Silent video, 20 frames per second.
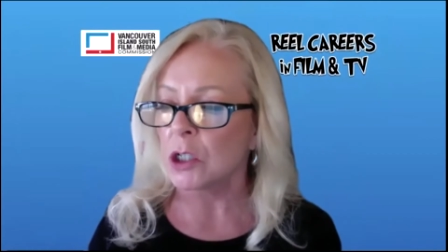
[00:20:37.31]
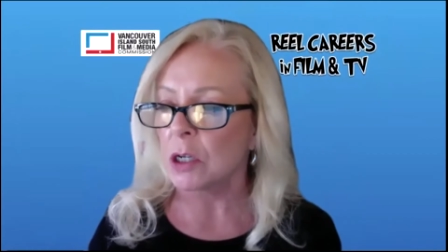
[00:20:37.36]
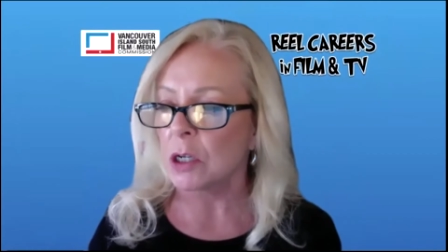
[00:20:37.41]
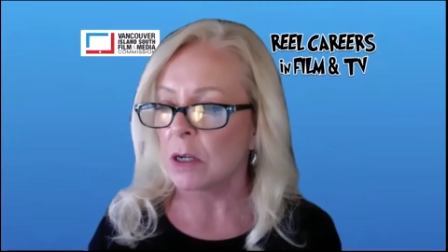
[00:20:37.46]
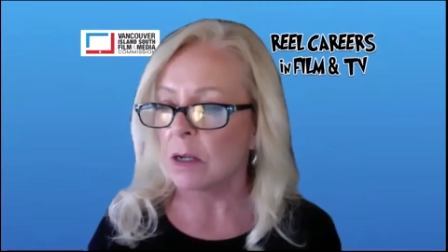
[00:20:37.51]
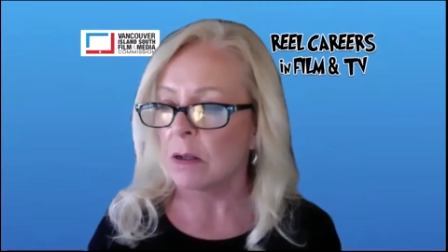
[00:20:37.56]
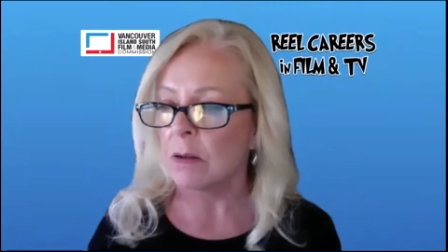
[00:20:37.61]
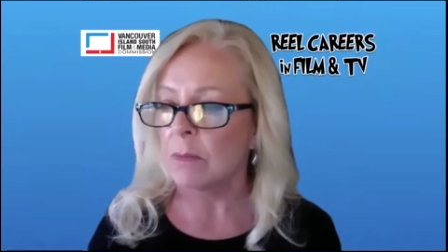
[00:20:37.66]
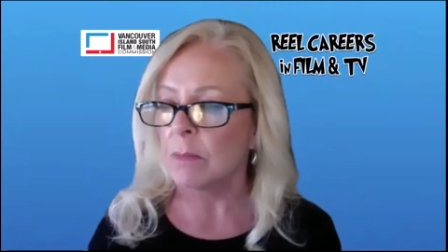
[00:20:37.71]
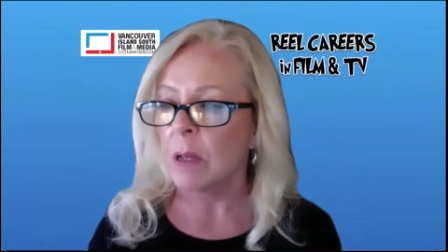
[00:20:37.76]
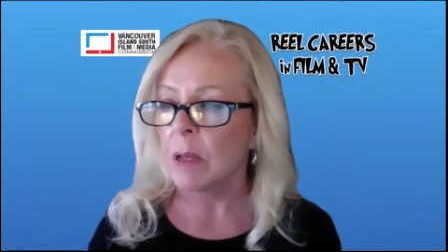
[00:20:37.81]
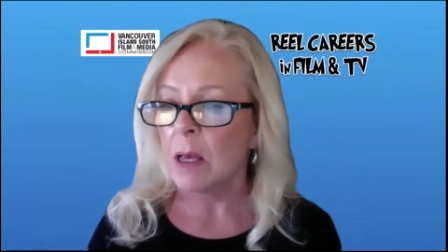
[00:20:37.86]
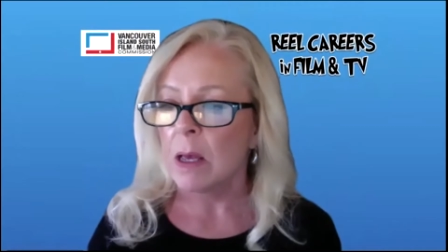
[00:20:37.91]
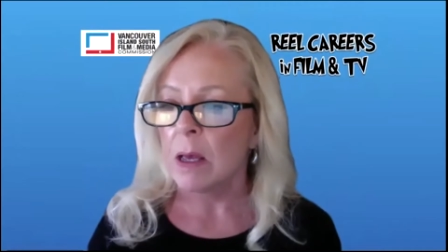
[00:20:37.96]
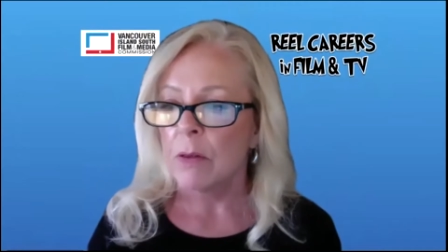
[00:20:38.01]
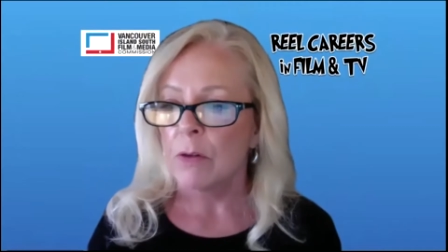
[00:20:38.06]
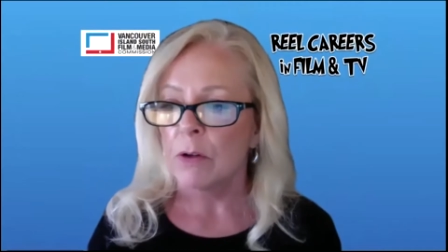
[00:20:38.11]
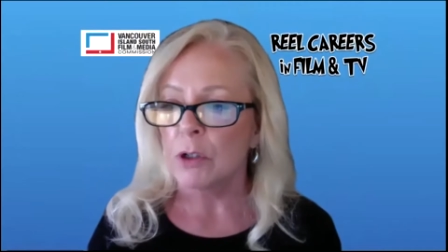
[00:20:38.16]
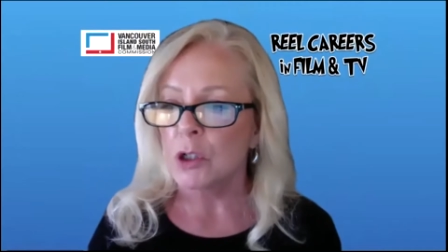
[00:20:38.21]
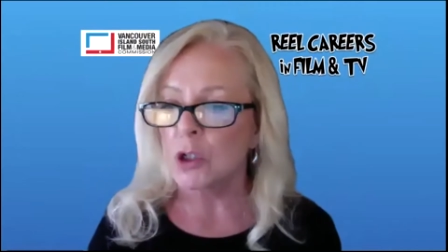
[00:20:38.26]
Uh,
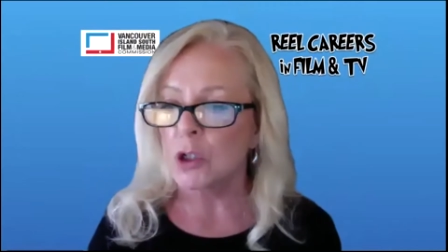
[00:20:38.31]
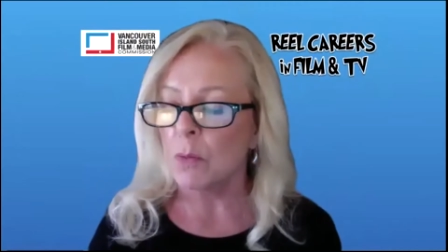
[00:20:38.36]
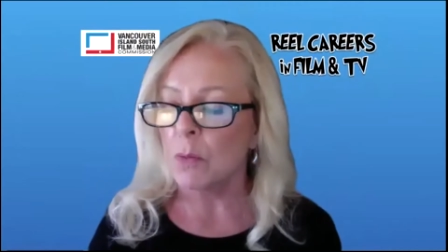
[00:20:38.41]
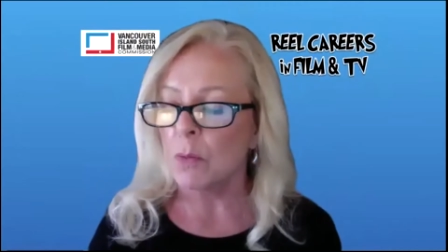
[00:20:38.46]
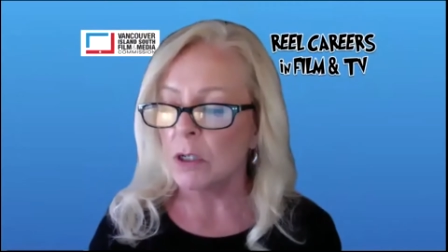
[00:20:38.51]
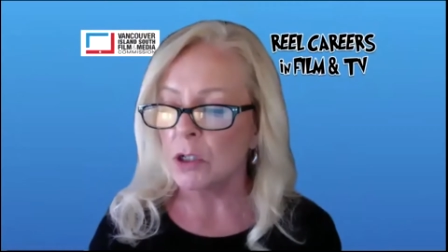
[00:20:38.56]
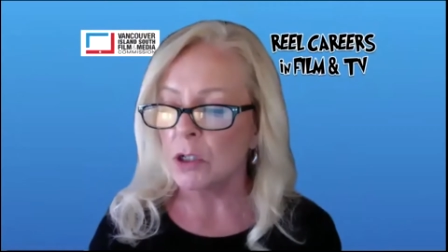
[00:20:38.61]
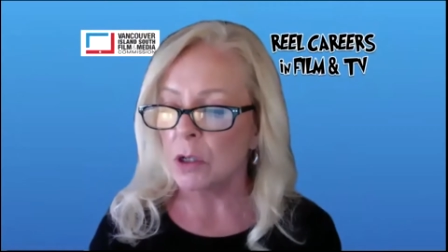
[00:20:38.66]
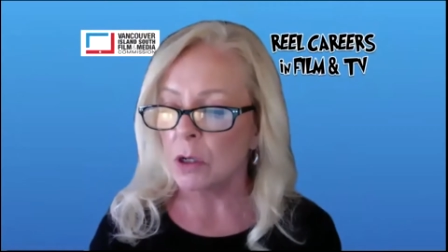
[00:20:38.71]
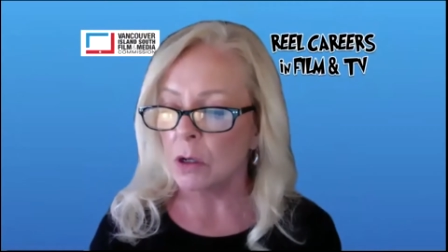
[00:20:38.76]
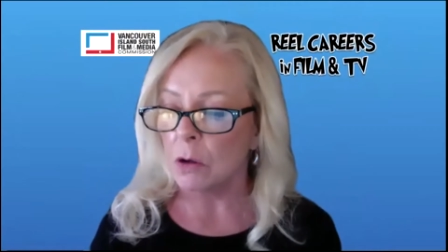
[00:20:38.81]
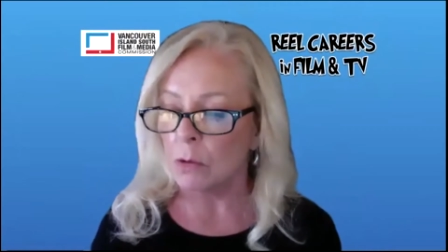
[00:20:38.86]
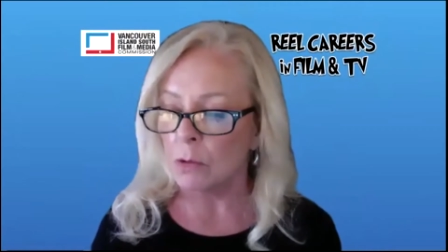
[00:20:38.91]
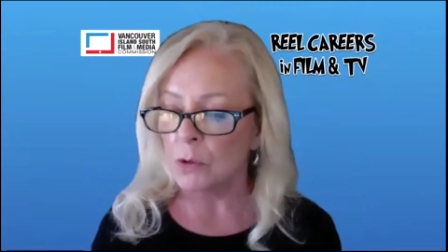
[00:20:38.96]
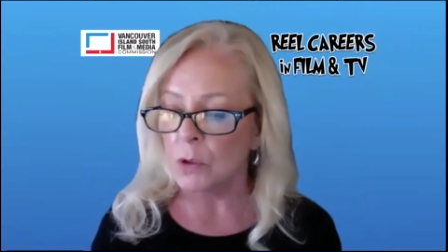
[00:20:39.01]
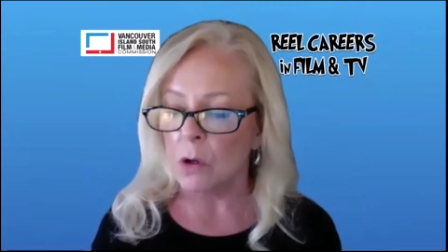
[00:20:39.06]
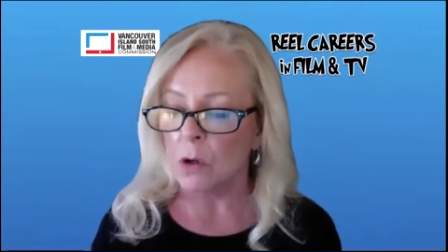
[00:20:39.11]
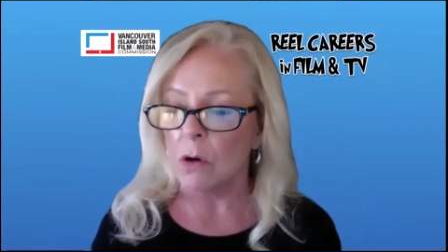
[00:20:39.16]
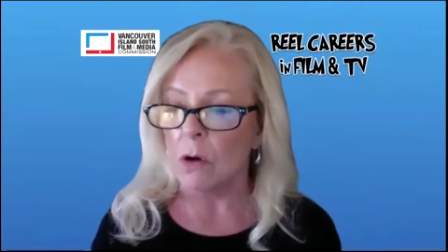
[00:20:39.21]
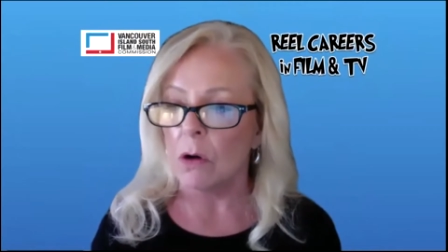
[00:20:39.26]
there's so much that
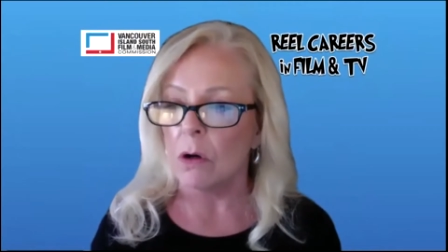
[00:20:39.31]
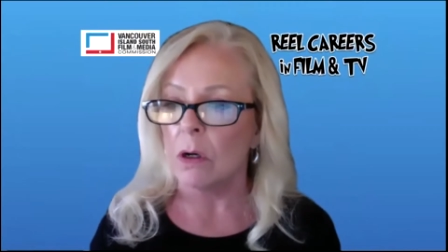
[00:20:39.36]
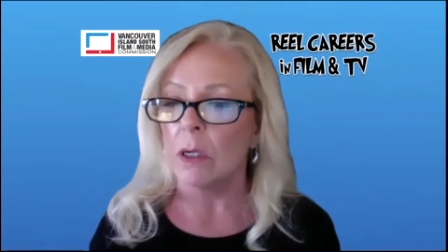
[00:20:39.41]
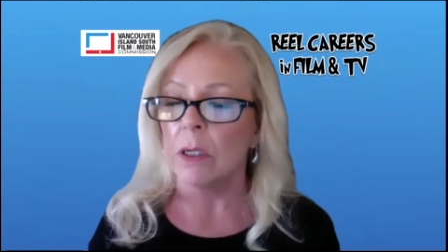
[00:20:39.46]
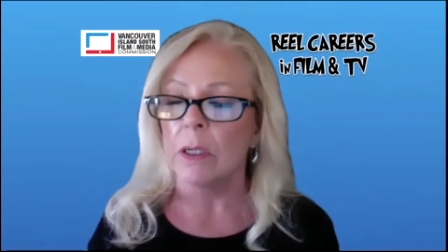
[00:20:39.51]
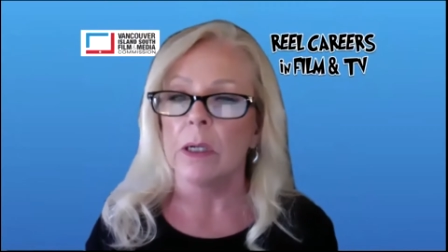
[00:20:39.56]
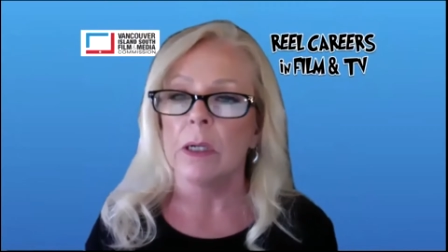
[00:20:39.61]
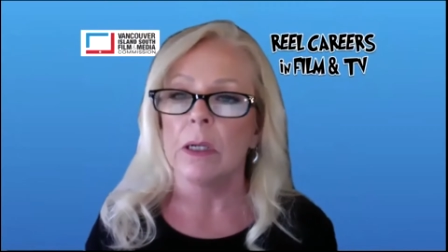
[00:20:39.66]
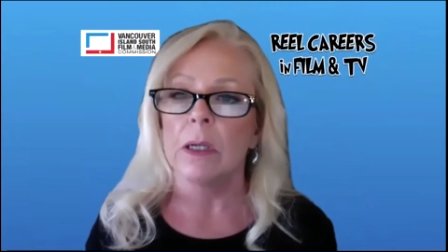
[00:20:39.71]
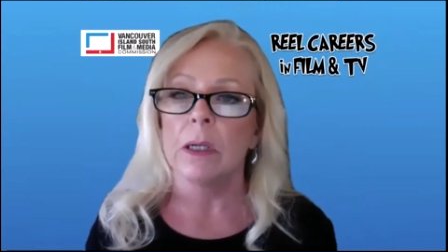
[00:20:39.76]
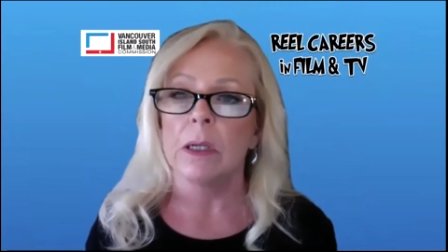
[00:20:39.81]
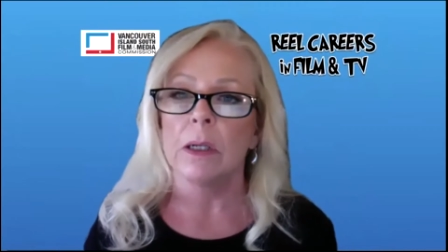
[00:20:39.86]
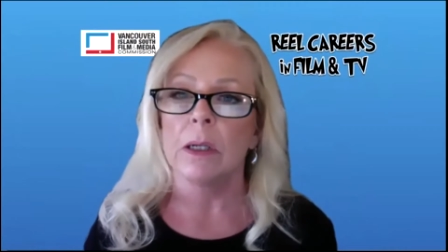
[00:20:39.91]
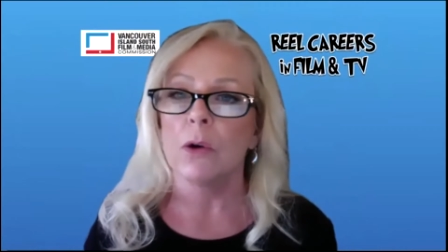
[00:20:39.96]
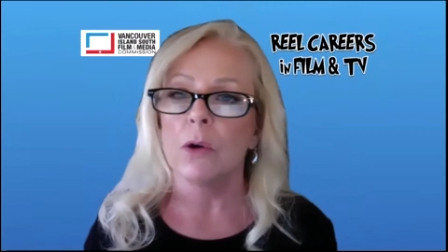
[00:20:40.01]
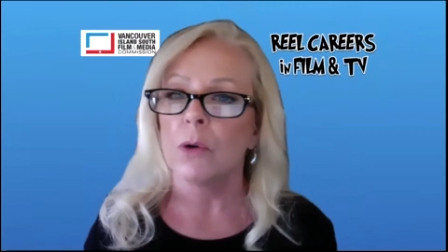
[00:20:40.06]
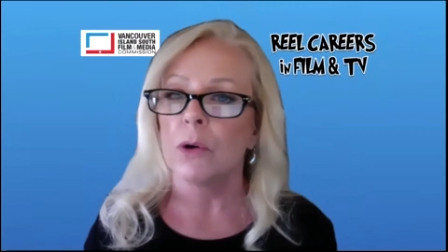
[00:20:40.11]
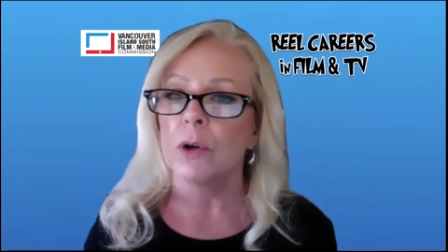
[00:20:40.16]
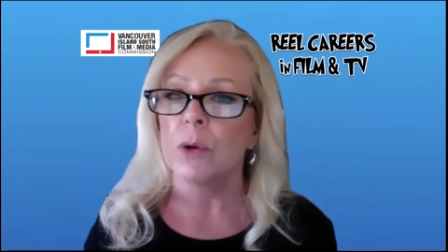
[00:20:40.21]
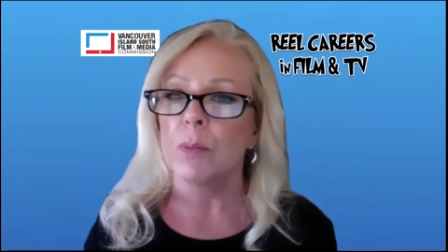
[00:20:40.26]
goes on in
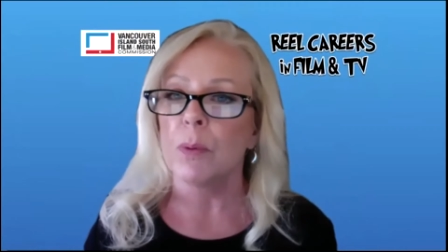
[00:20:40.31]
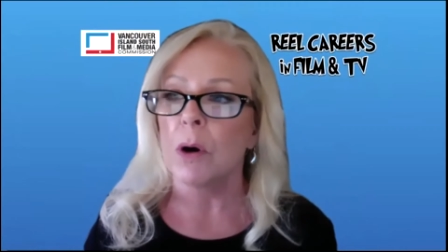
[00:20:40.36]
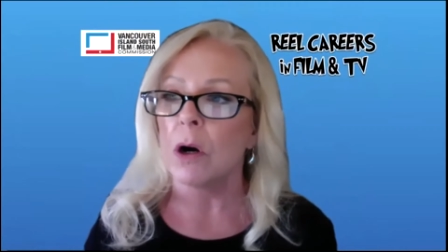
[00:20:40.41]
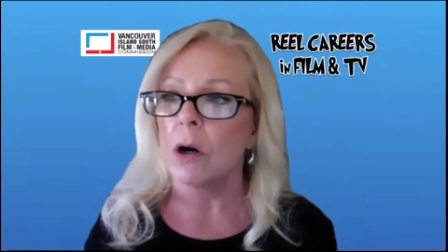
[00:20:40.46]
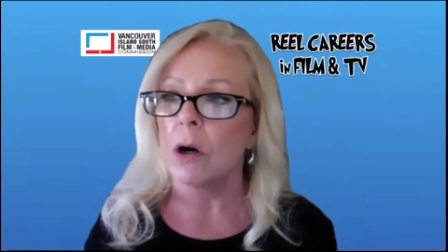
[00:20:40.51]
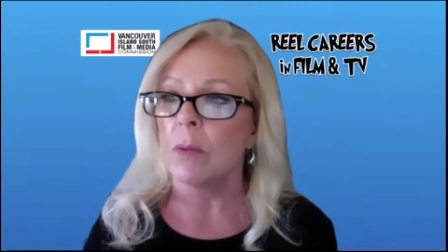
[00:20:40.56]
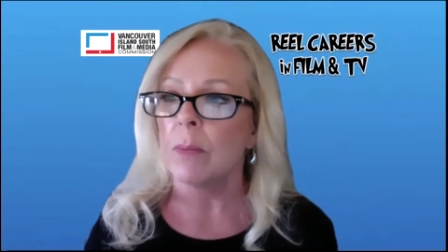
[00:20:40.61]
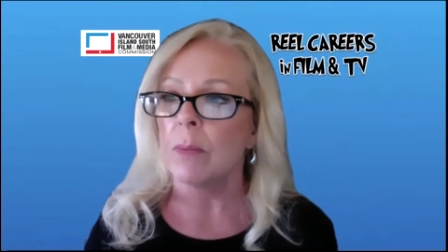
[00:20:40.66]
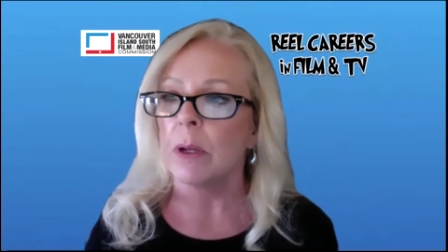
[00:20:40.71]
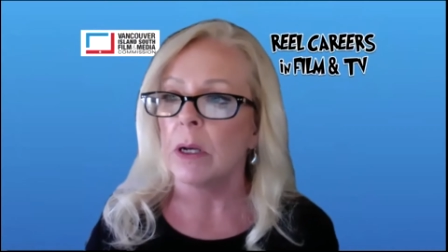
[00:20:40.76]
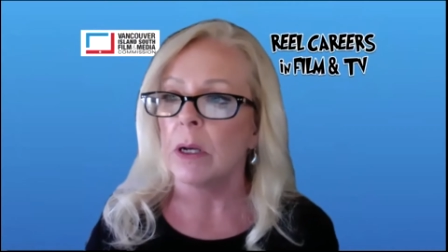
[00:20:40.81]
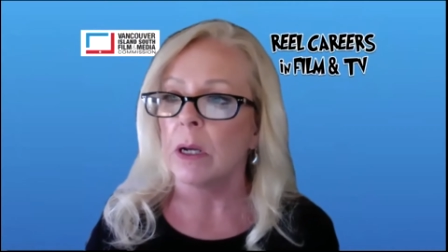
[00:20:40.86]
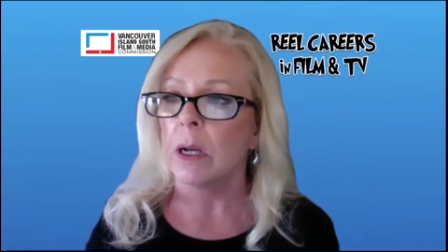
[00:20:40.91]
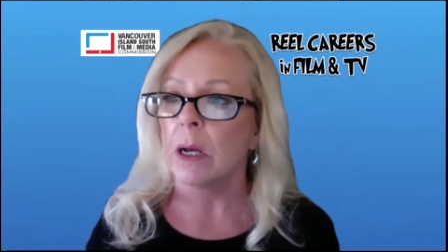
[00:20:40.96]
your department.